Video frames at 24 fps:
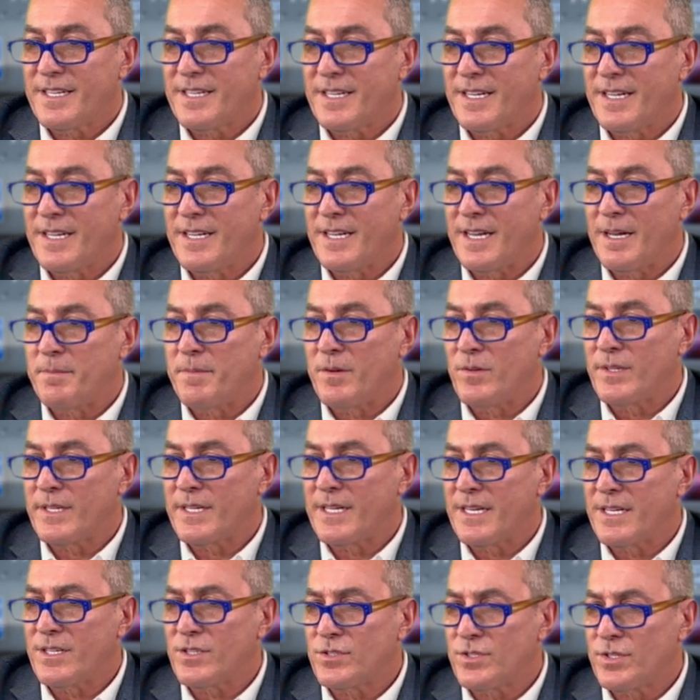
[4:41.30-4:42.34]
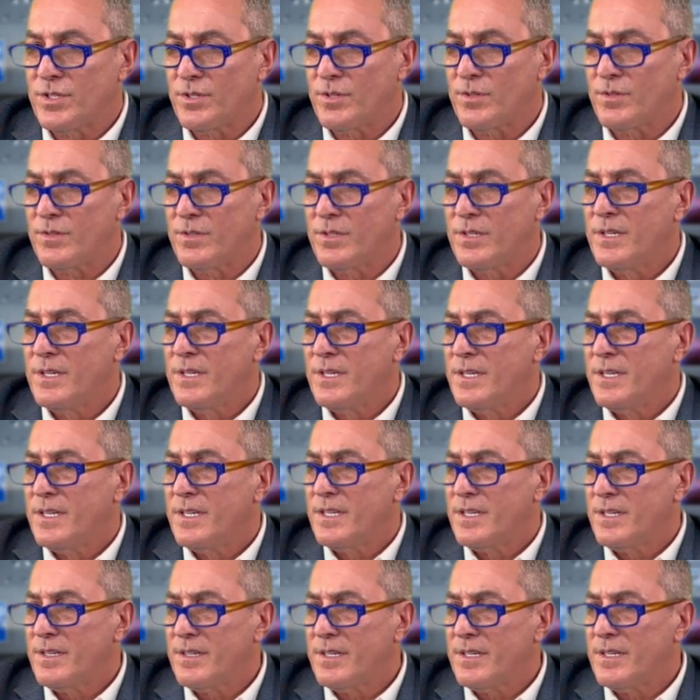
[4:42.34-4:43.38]
I'm only getting 2.
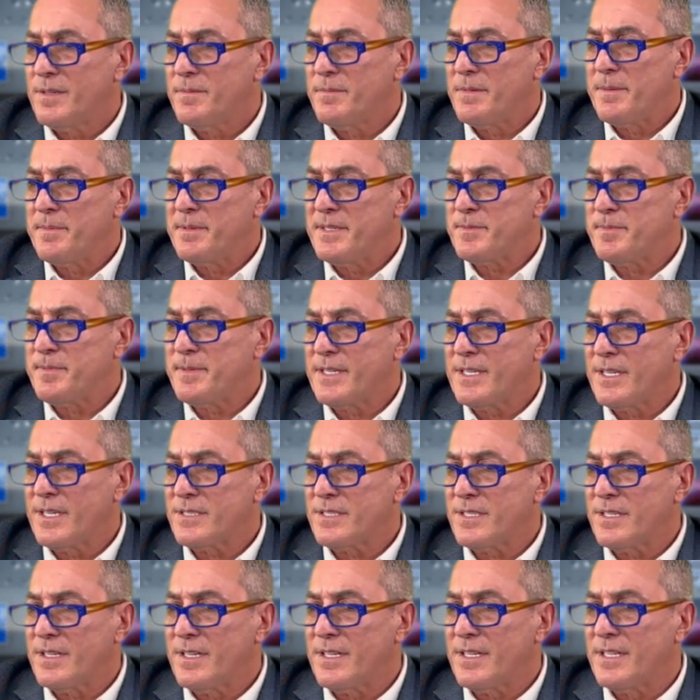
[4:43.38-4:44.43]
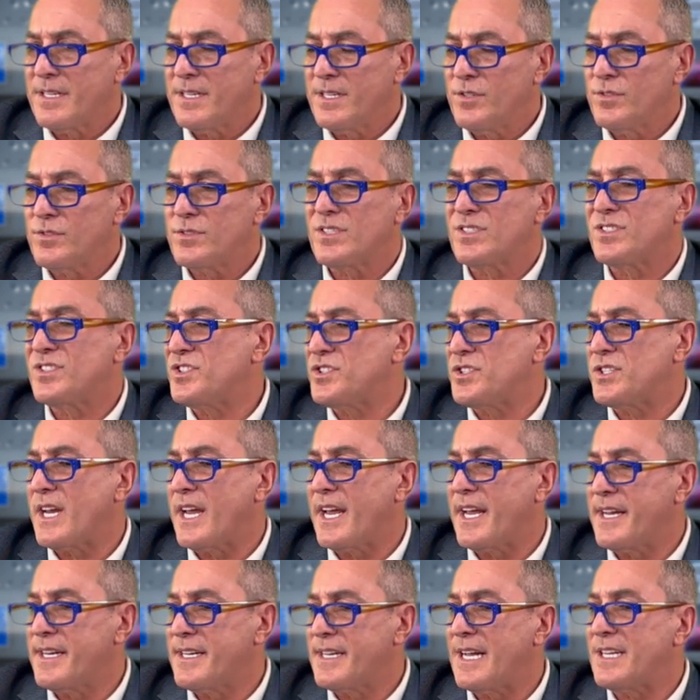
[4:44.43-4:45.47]
Maybe it's because he uses
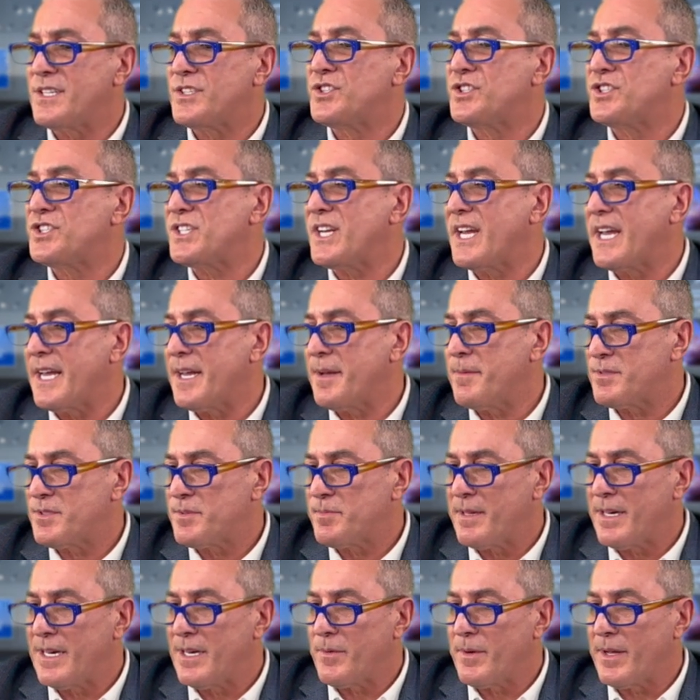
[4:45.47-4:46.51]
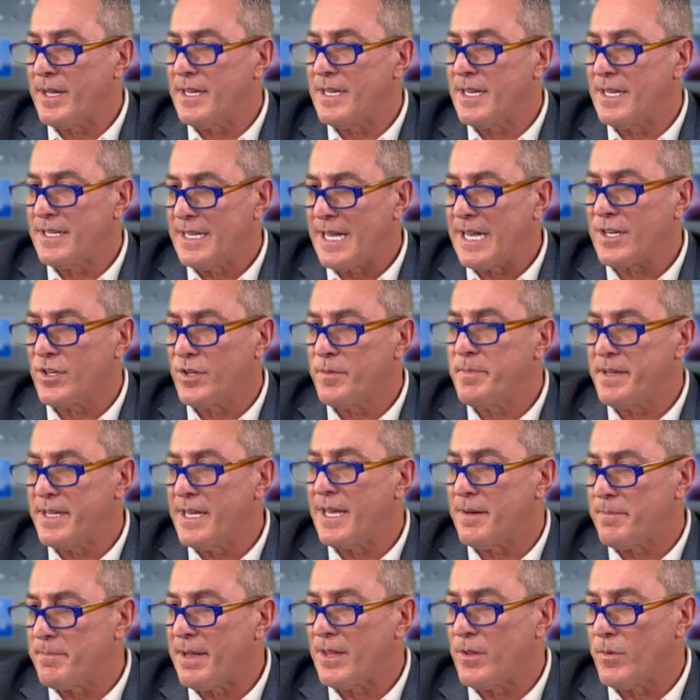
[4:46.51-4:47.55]
J and not James. But anyway, that could be
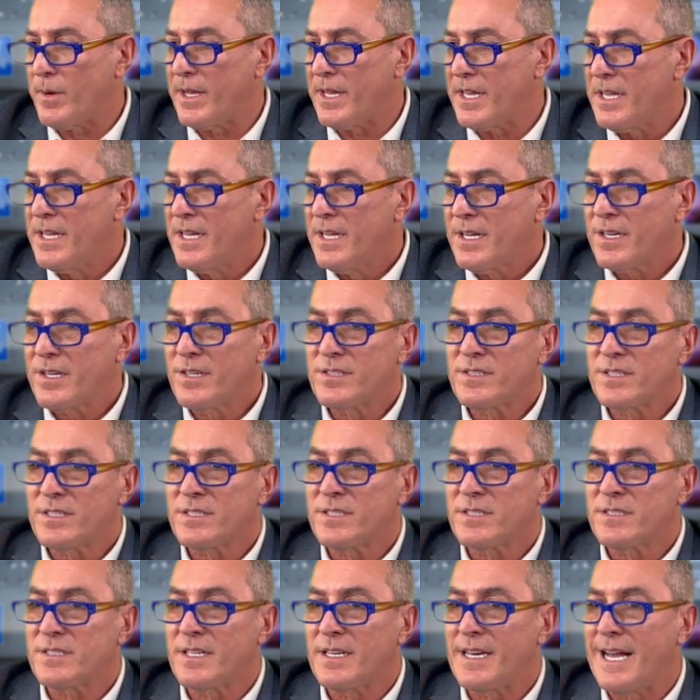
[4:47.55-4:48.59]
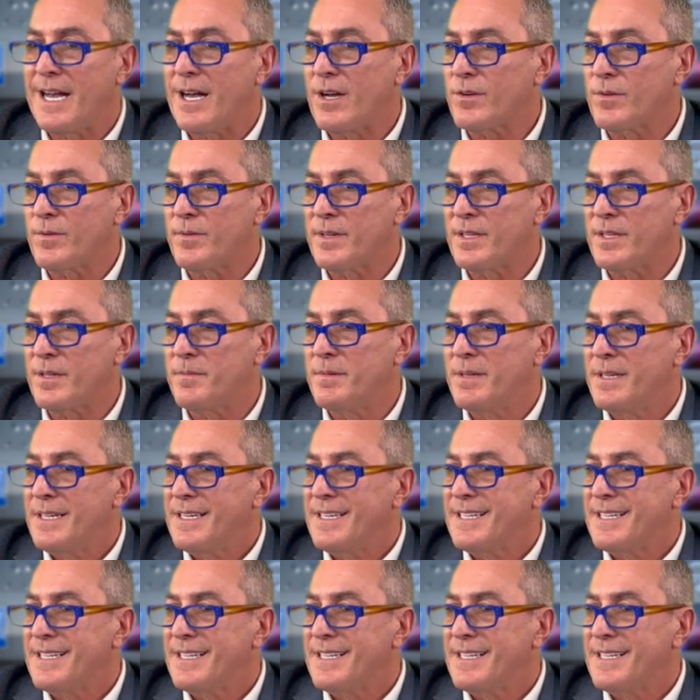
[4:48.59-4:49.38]
it, by the way, because this is an algorithm